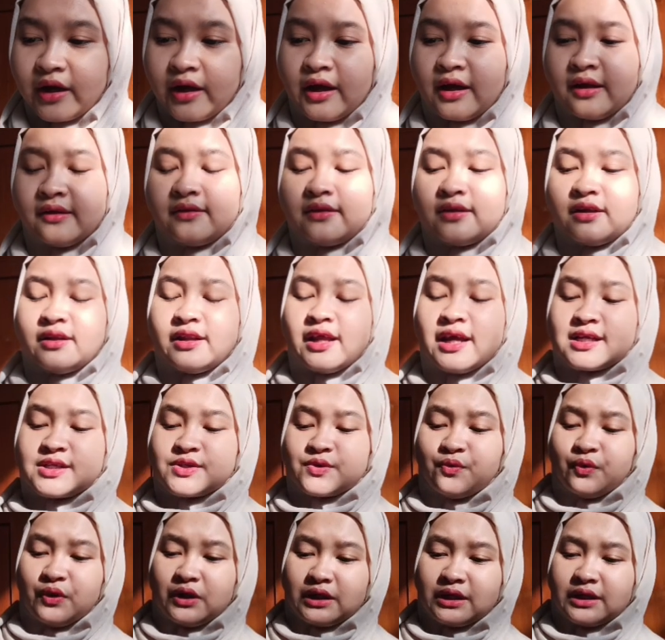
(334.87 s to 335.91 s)
And the next
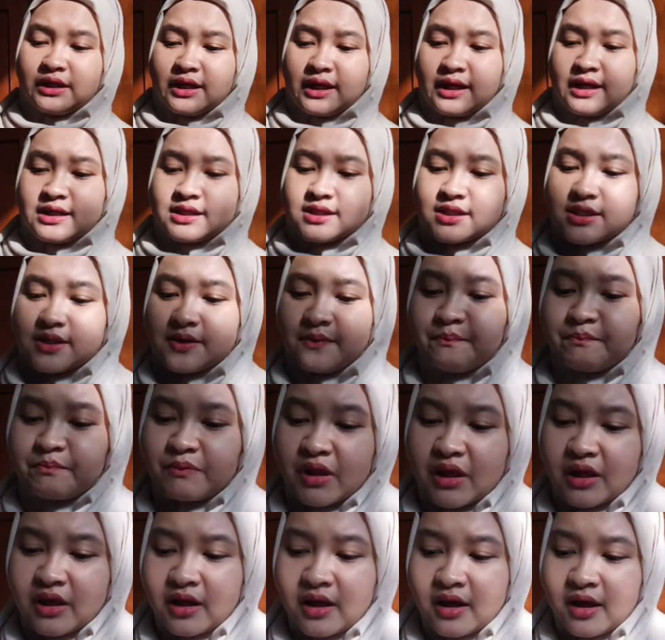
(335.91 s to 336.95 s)
one is
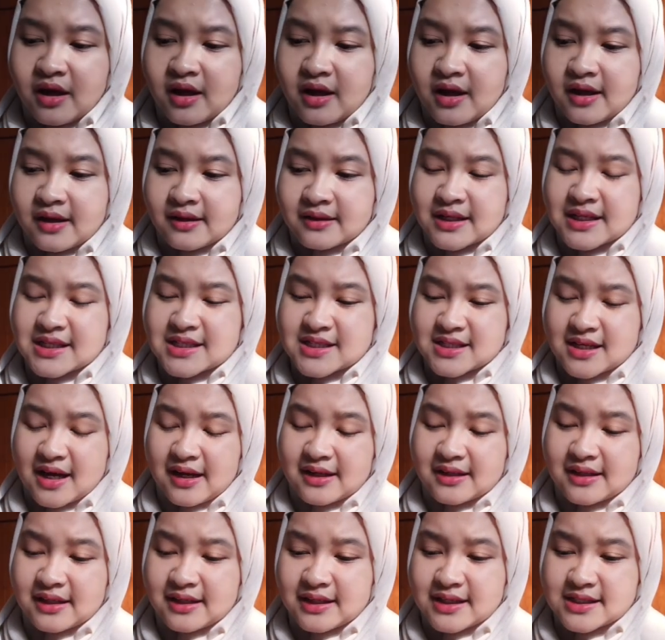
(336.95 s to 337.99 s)
needs
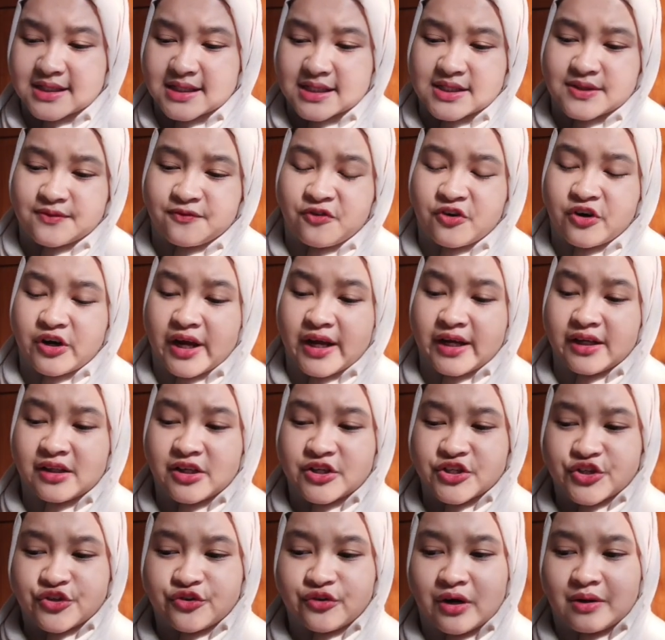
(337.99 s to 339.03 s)
analysis for
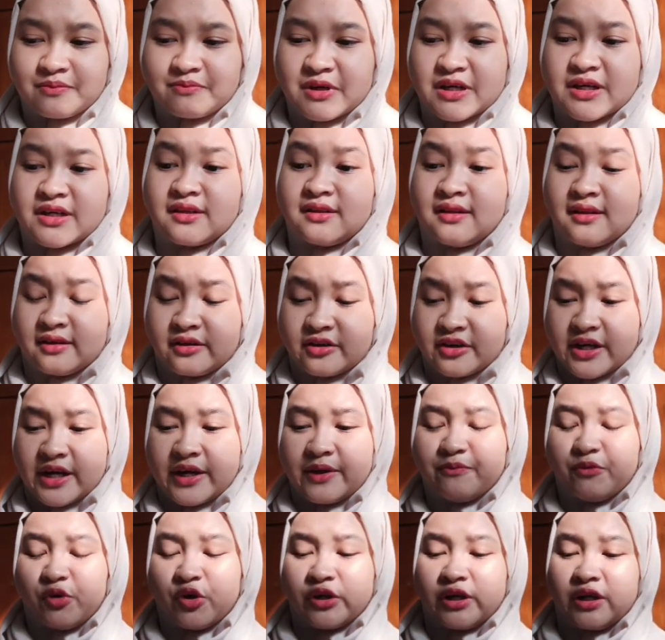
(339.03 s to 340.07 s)
English grammar learning
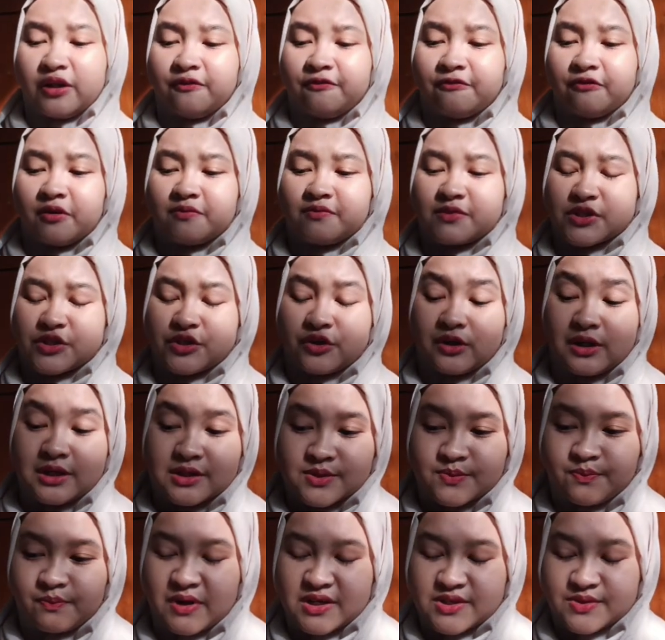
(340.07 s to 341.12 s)
model from students'
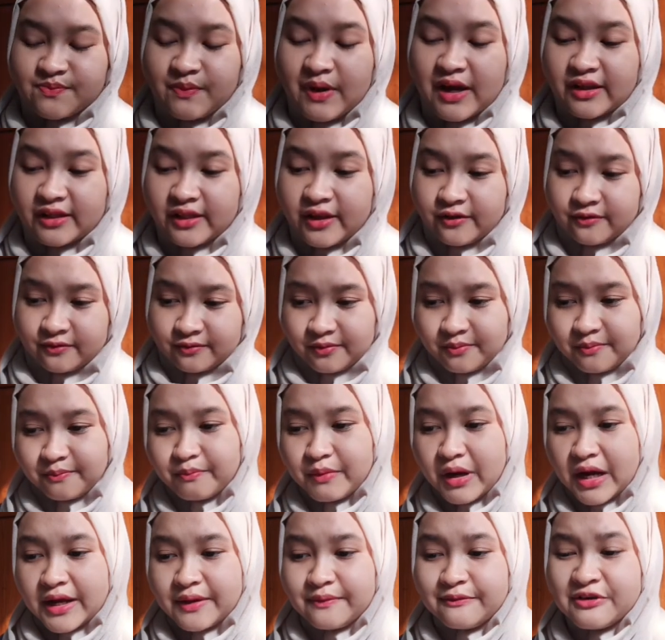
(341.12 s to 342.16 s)
perspective
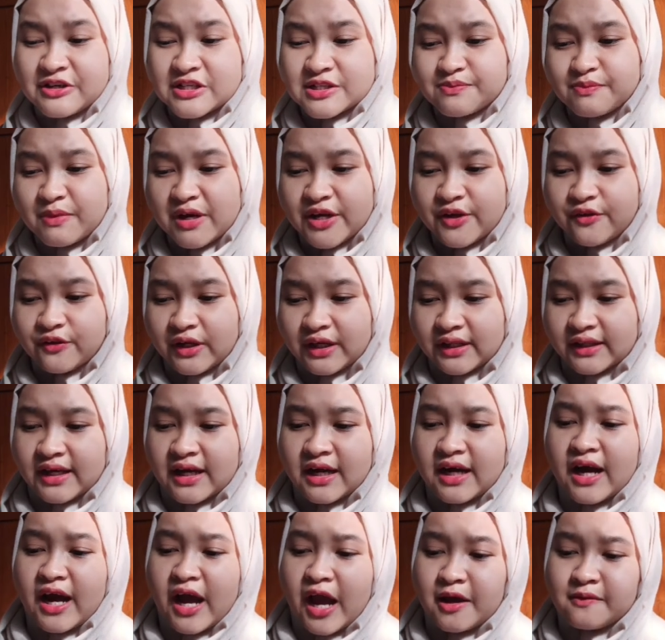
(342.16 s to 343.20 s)
by Wisma
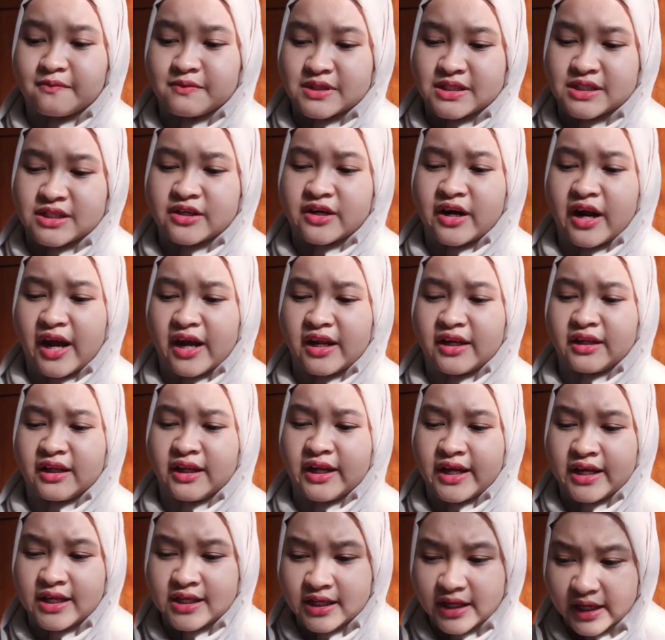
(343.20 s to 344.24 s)
Yunita, Mzir, and
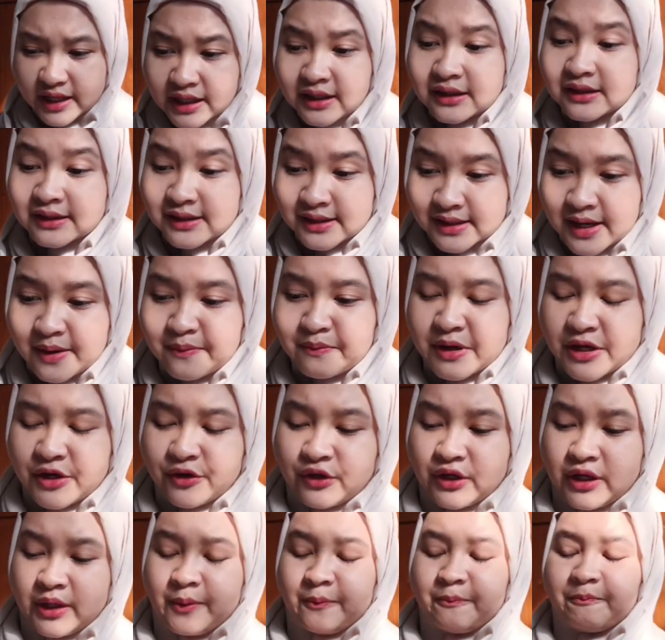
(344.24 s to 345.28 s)
Ilza
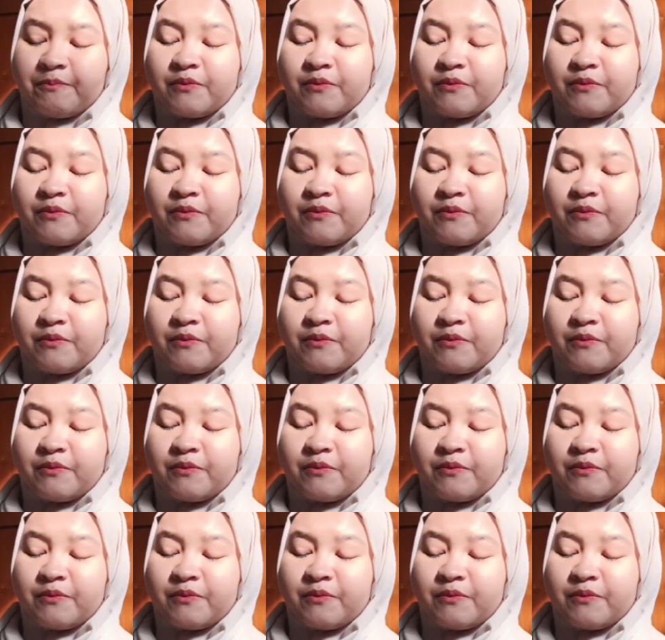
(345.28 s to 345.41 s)
Mayuni.